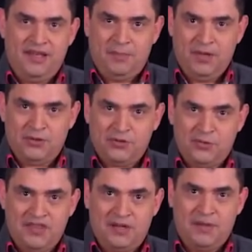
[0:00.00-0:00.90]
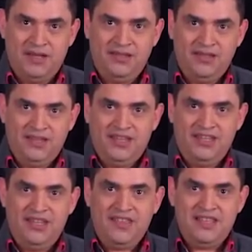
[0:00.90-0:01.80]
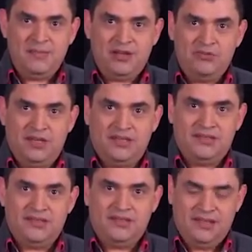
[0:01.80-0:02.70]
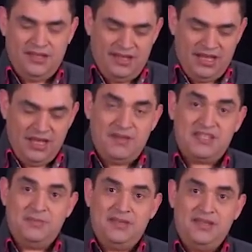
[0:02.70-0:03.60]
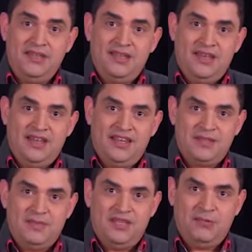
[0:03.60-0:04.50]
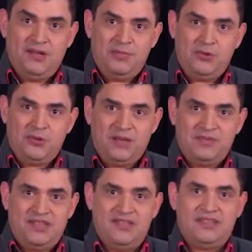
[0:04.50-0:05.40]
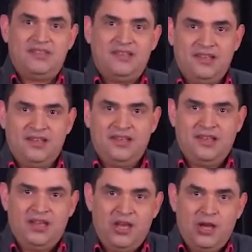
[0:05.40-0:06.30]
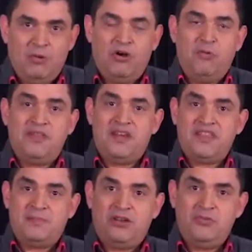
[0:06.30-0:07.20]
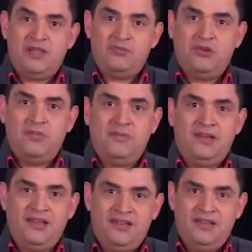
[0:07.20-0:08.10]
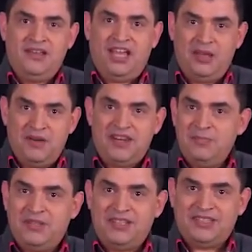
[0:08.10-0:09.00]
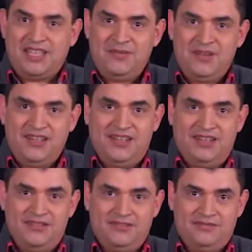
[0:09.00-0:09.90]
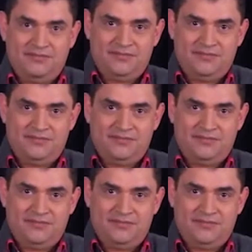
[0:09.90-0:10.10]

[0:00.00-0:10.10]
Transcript: What's missing to this pad are these information: MSB, LSB, and program change, which are three important informations like an ID for the instrument.